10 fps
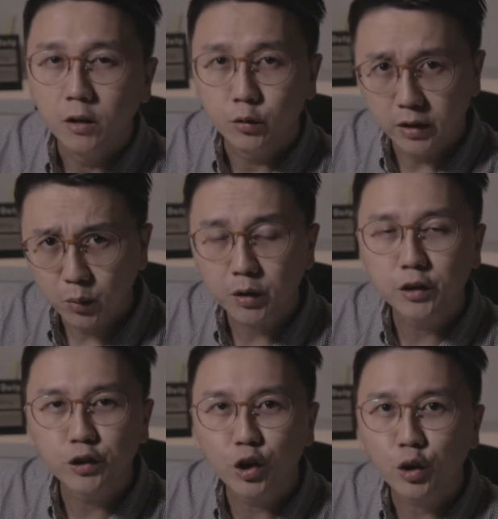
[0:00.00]
Today we're
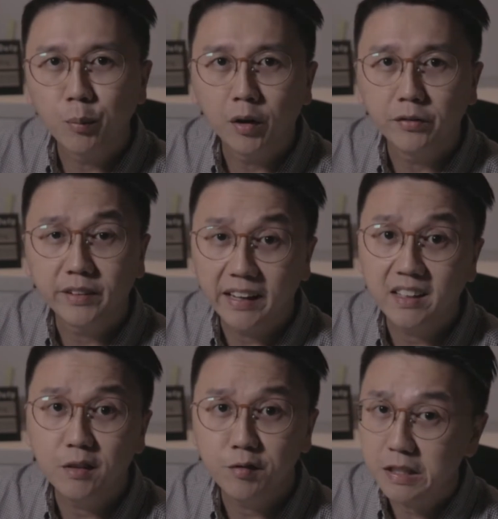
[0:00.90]
going to talk about
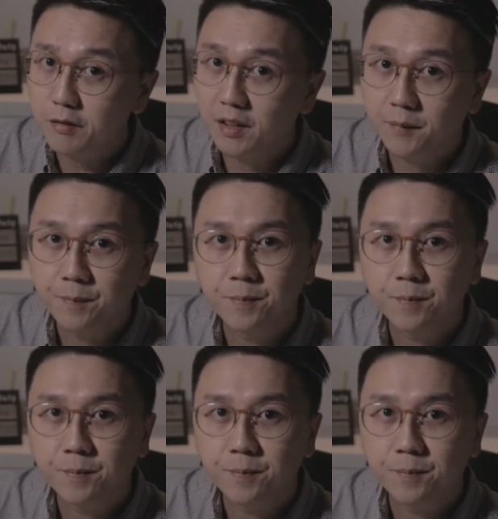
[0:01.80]
dengue fever.